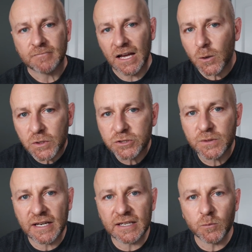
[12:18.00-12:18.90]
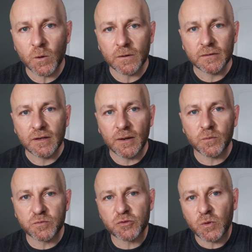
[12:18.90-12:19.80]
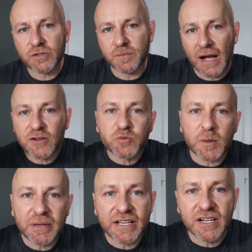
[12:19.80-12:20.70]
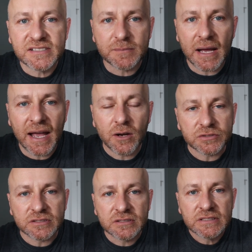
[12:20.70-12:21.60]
I don't want to do that anymore. I just want to play guns in my house.